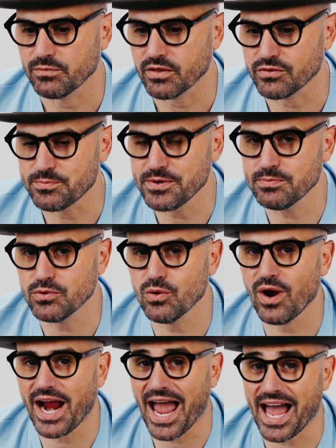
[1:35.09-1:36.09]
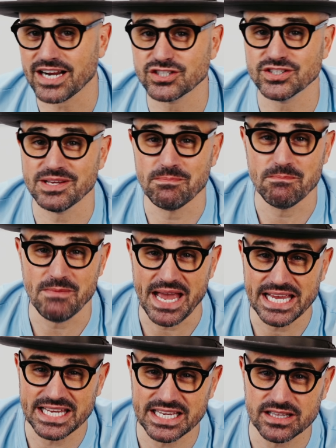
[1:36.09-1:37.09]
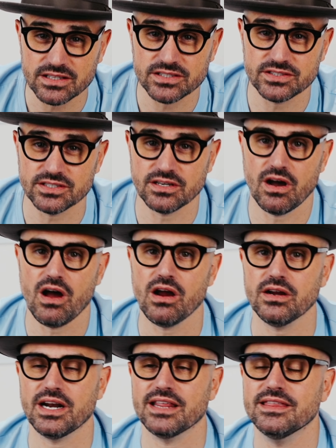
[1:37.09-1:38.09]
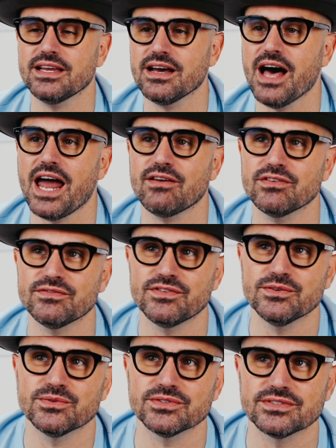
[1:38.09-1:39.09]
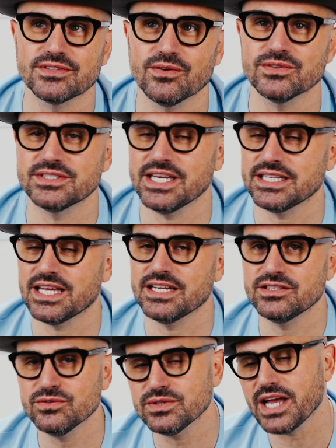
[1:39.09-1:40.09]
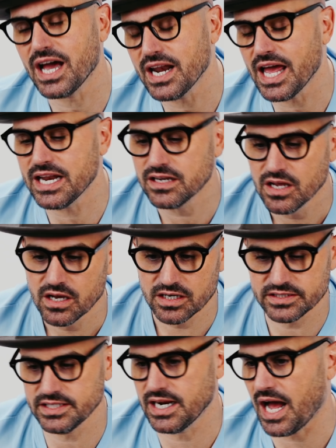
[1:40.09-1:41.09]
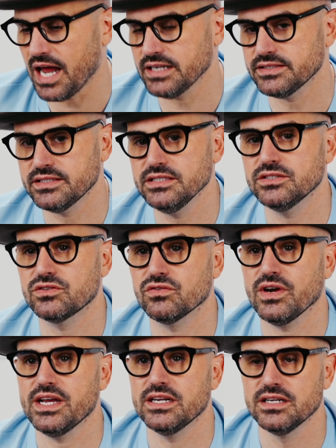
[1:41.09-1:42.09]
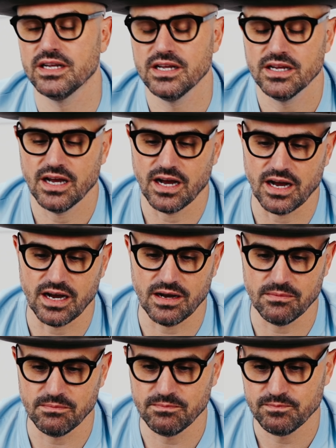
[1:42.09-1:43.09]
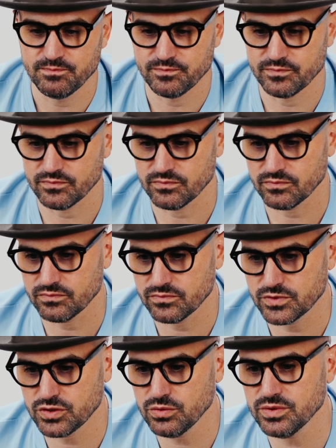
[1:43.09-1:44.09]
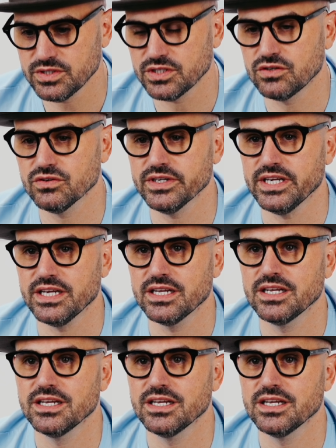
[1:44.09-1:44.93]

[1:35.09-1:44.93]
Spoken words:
the people who are actually making the cigar, and I think a lot of reviewers don't take that into account. And listen, honesty is great to a degree,